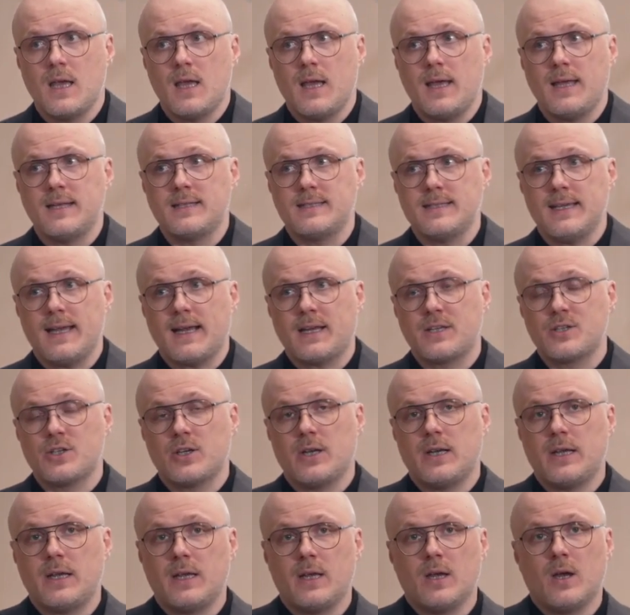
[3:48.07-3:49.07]
it's
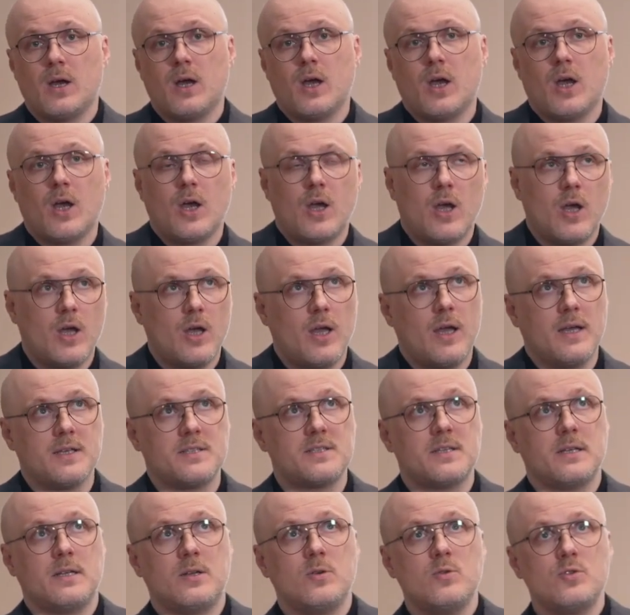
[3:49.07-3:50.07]
actually a
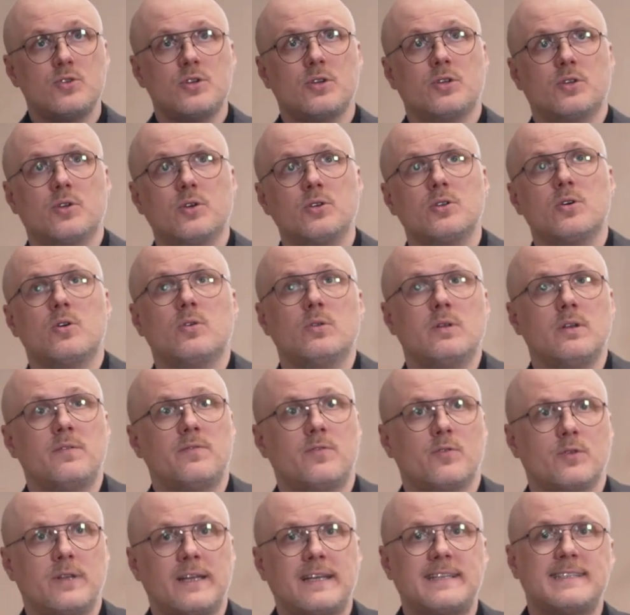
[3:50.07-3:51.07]
solution not only
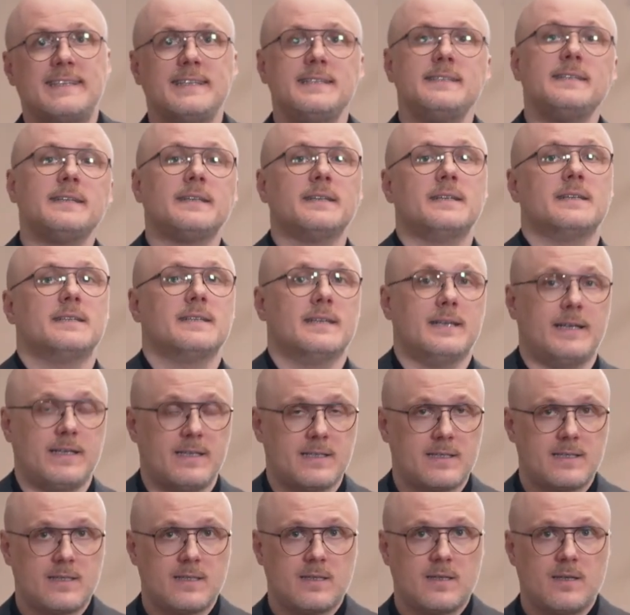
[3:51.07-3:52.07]
for the existing
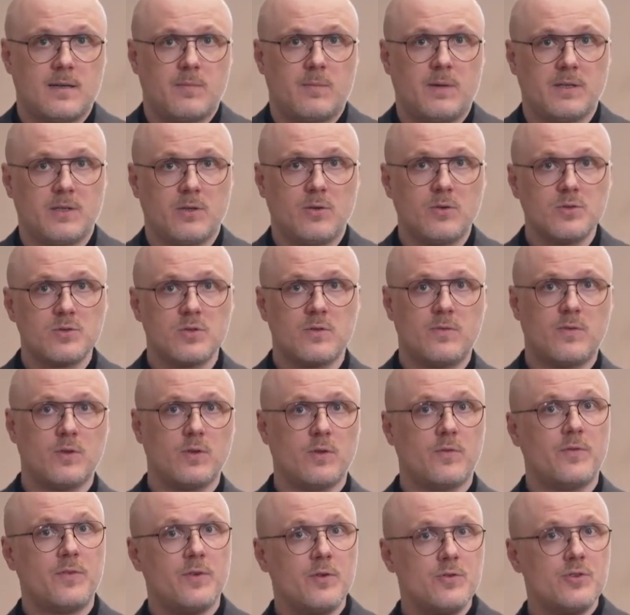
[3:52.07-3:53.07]
designs, but also for
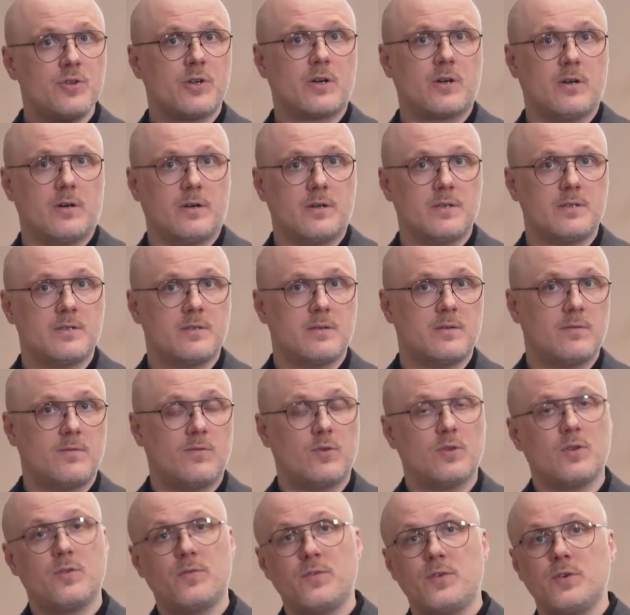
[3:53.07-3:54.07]
the future cars,
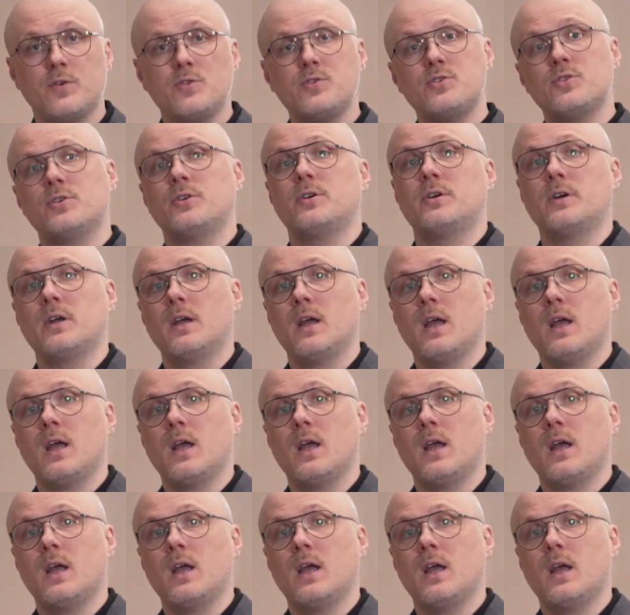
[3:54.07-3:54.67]
for the future